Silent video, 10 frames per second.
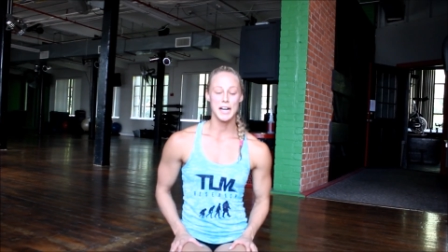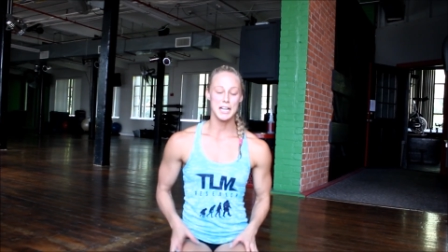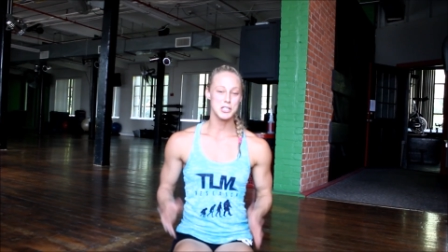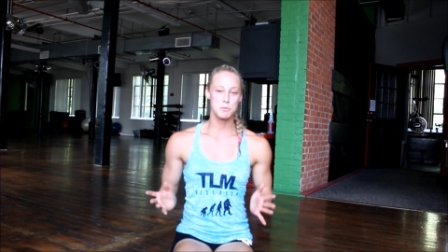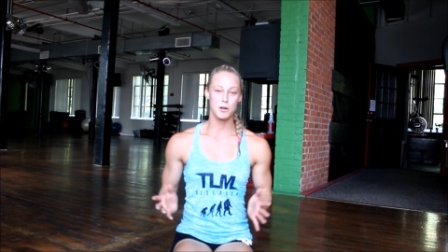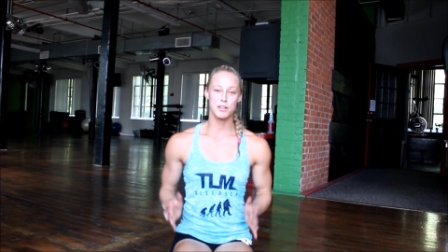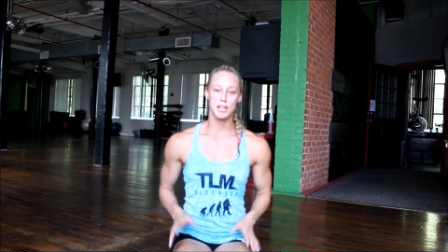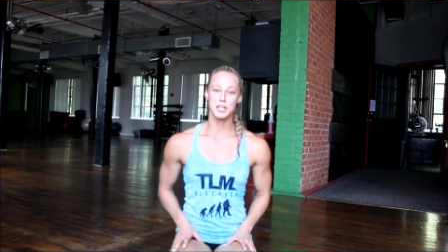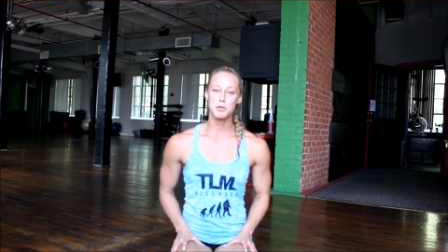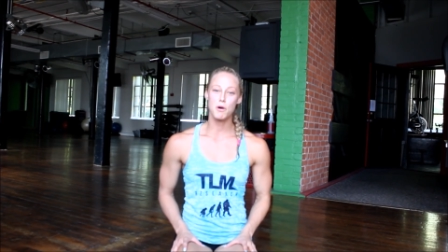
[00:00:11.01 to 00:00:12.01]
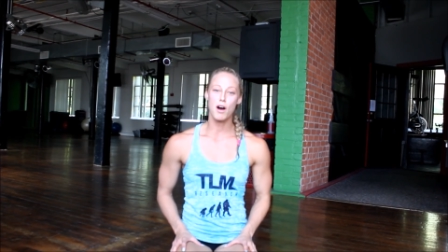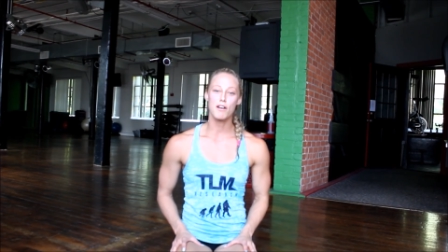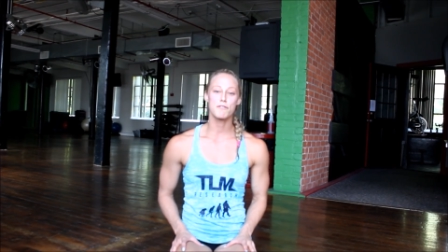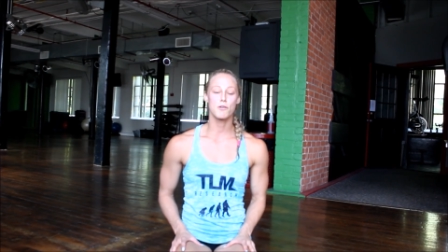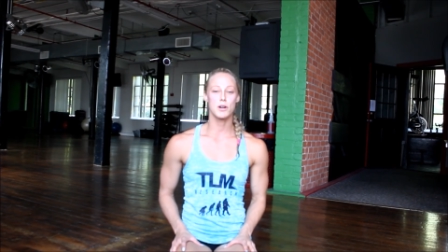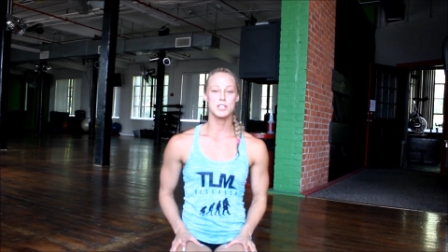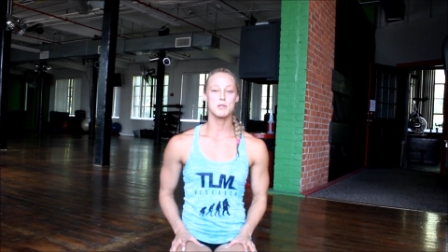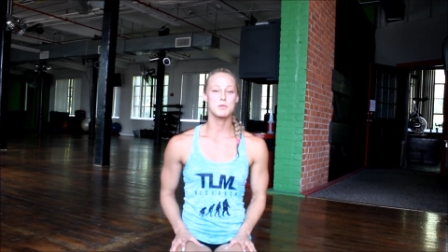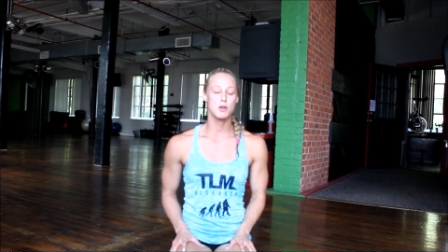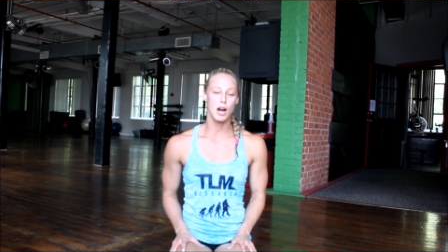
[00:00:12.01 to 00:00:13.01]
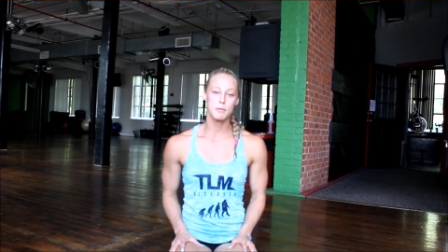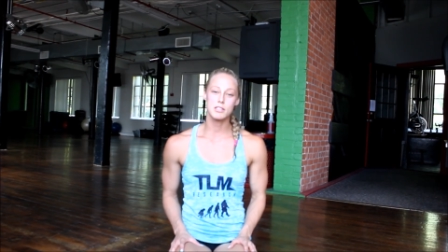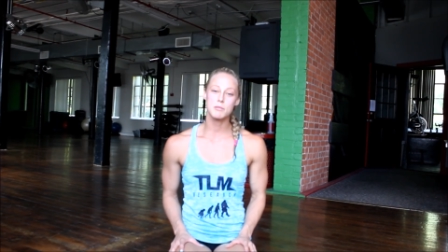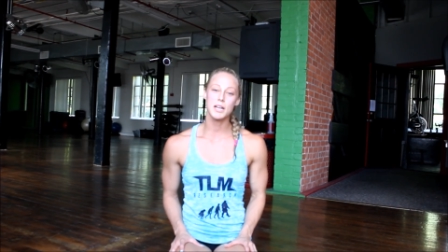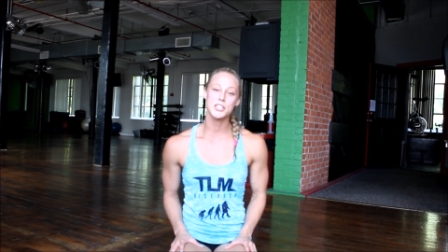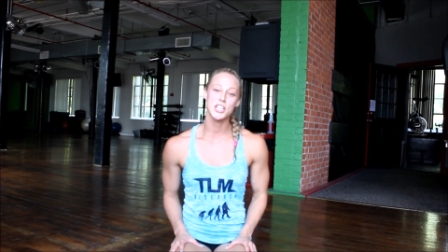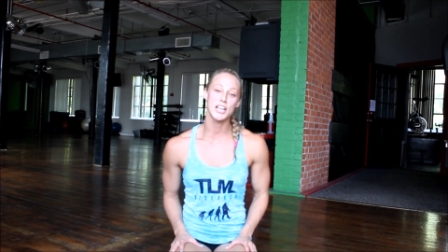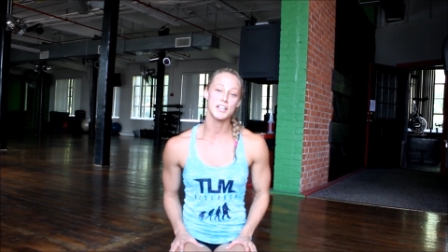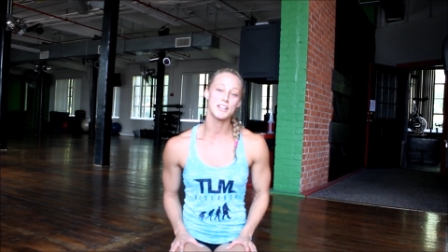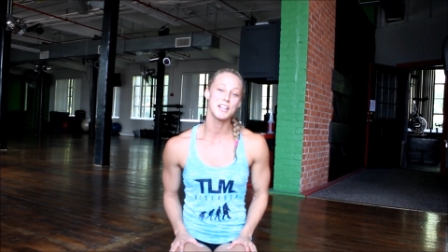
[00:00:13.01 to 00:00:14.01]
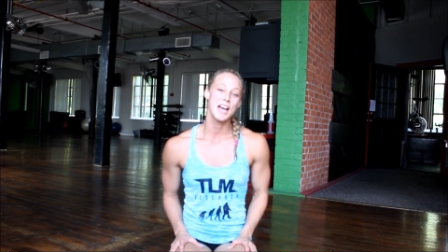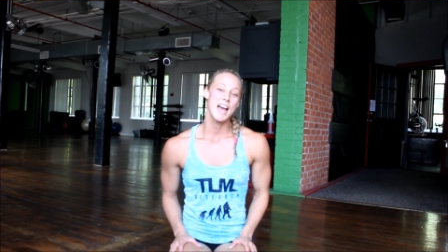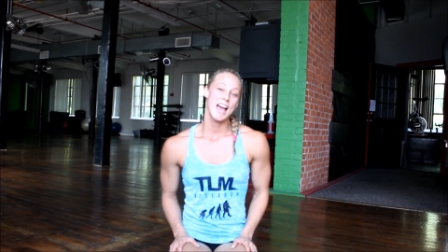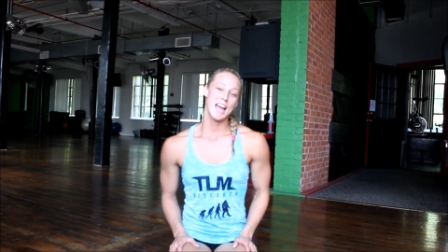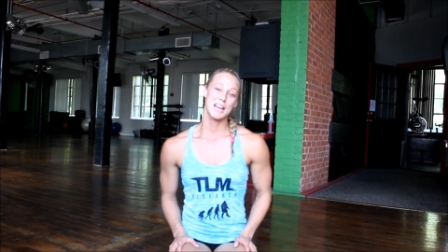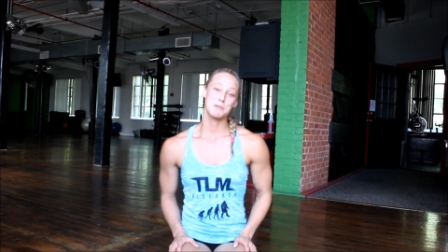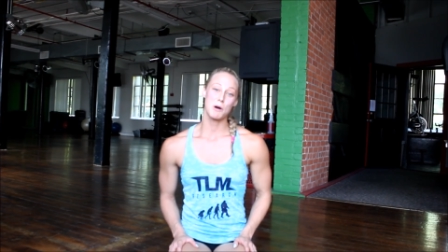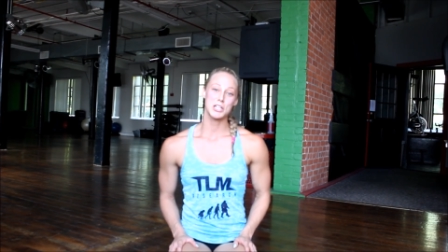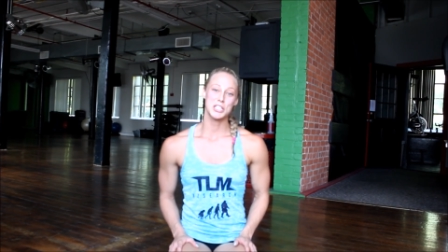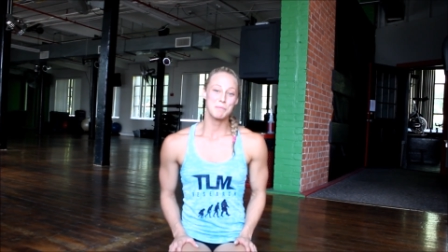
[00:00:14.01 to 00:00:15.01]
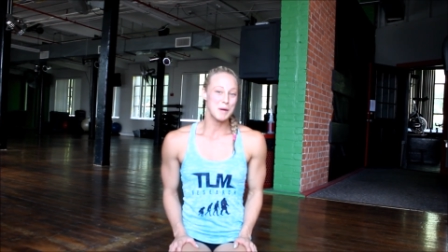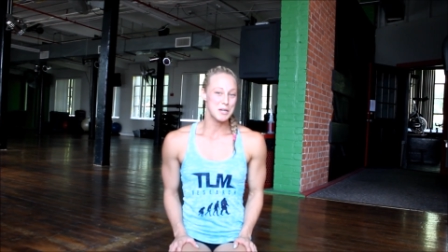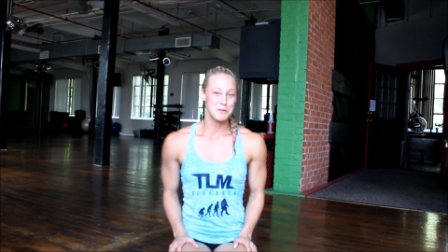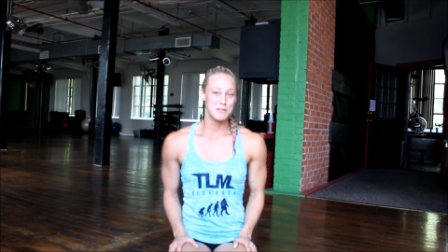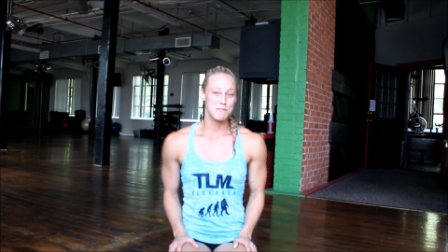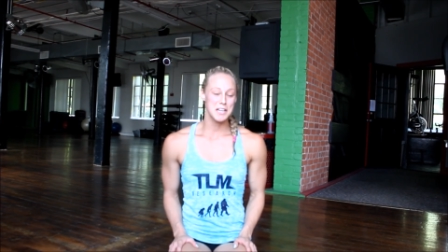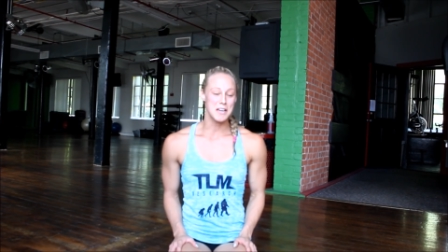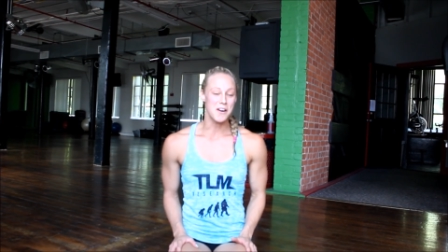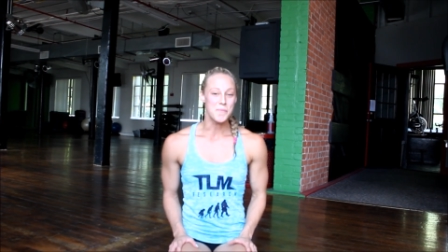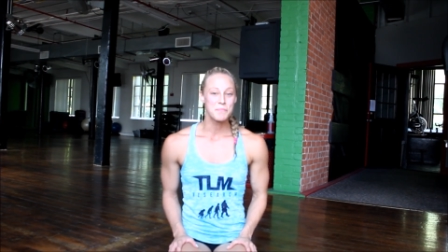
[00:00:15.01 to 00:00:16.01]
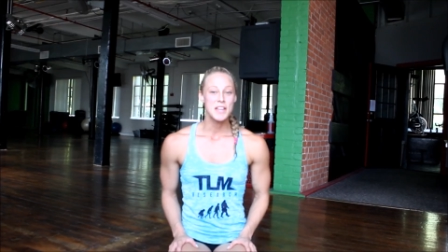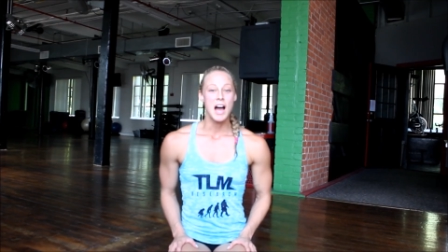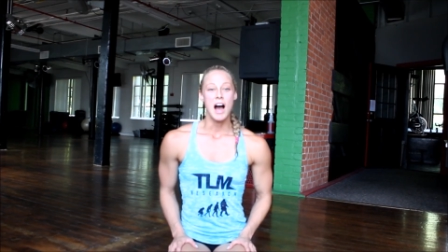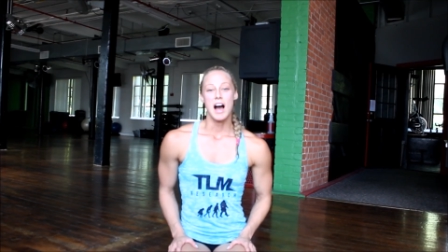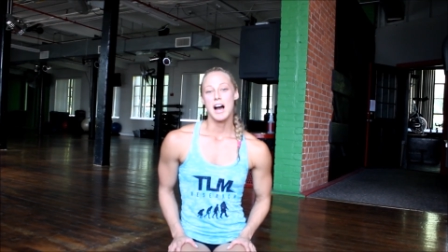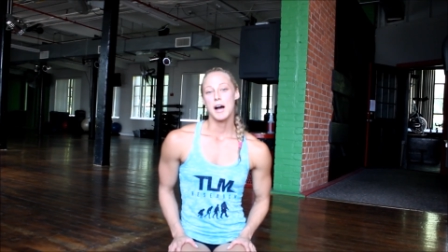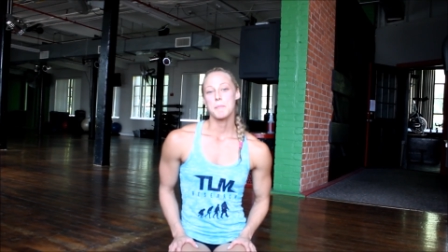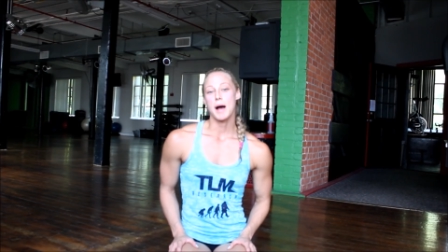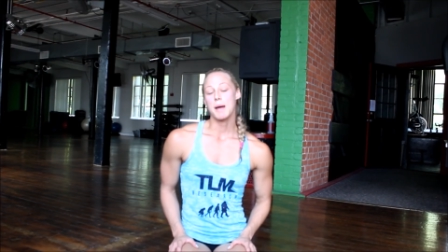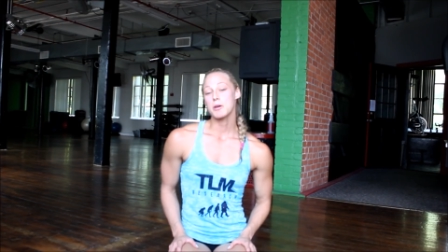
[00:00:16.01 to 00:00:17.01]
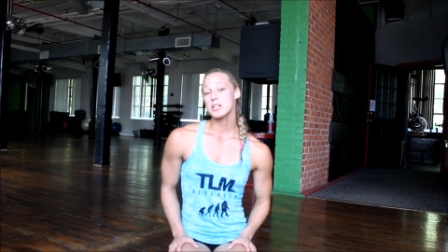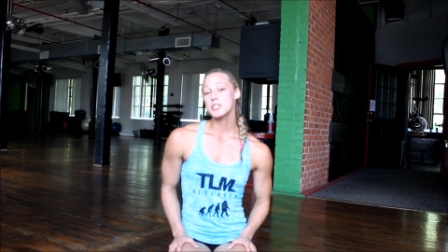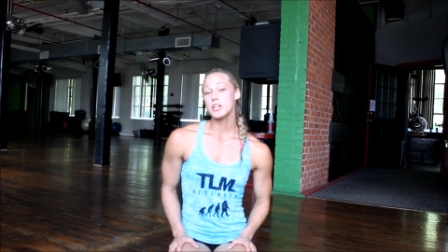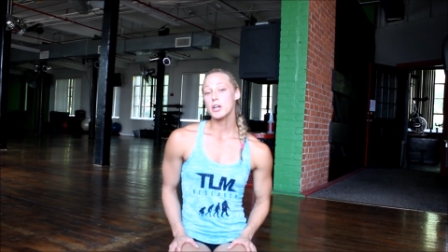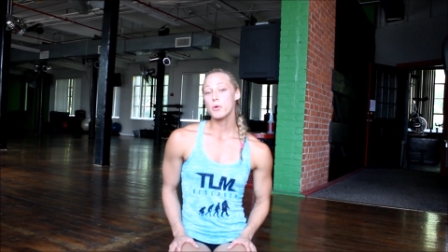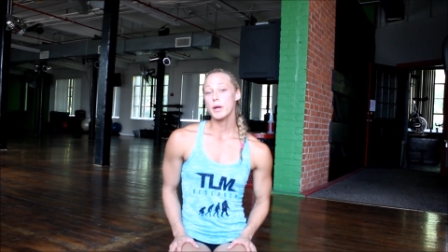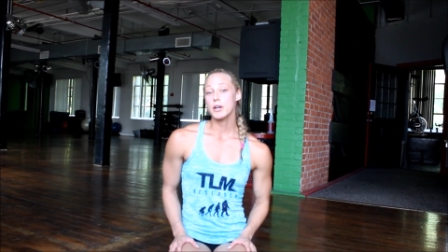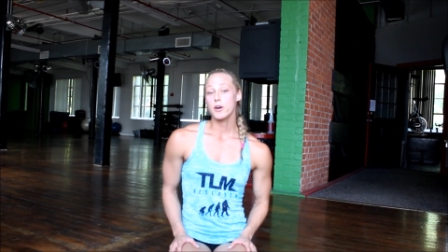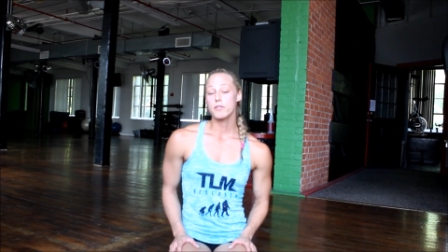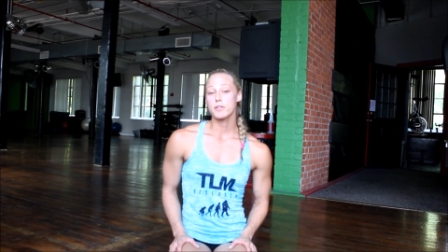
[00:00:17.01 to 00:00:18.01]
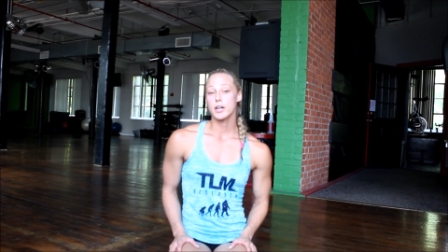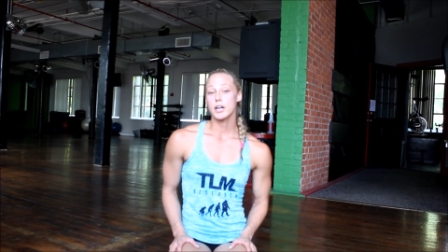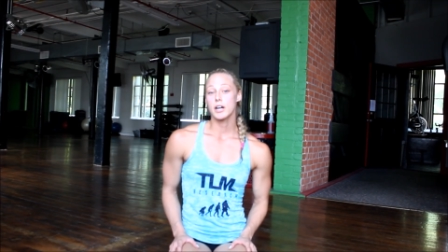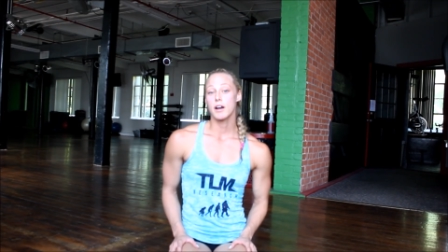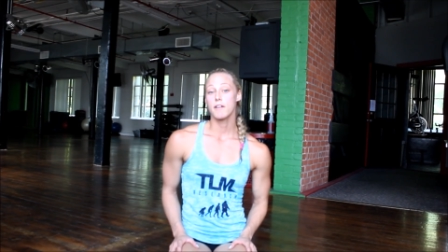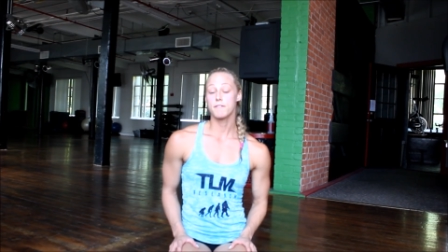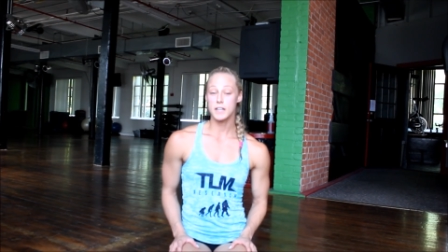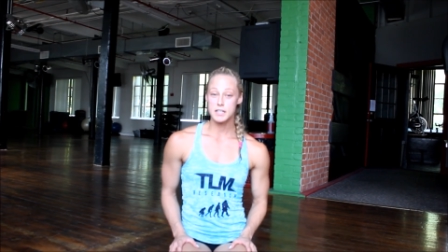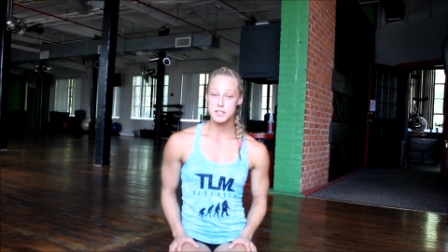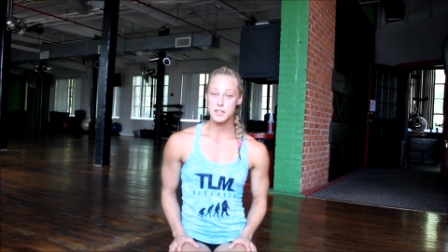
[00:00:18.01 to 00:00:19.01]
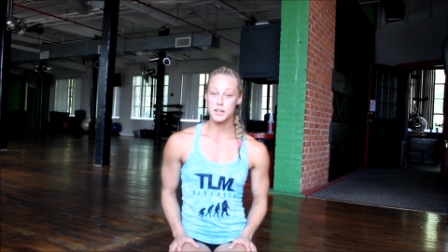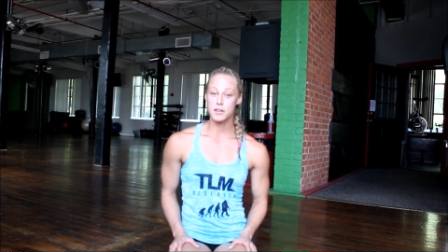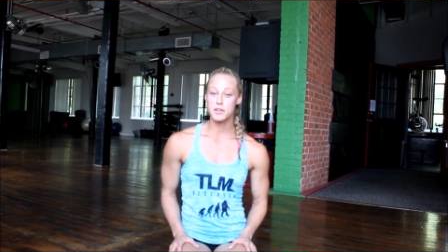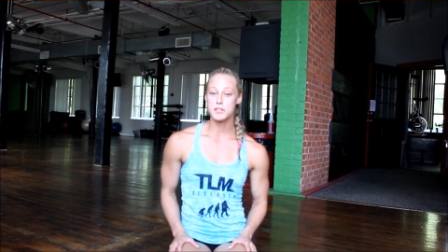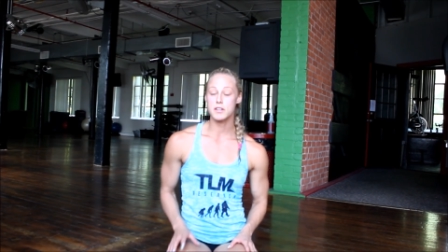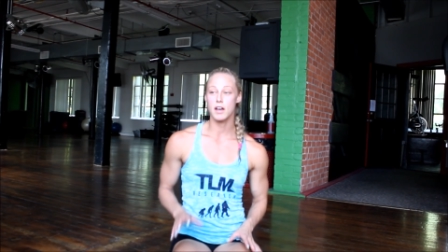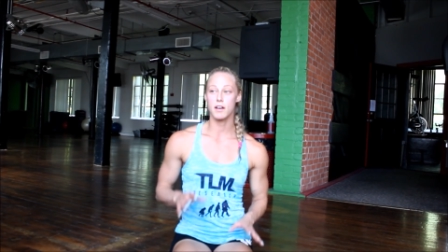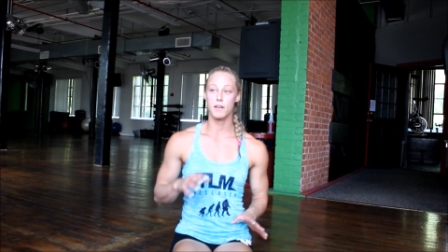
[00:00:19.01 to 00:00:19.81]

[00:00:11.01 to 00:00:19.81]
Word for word: and I just want to thank you all for subscribing to my channel and watching my newest video. Um, I'm going to start going over fitness skills,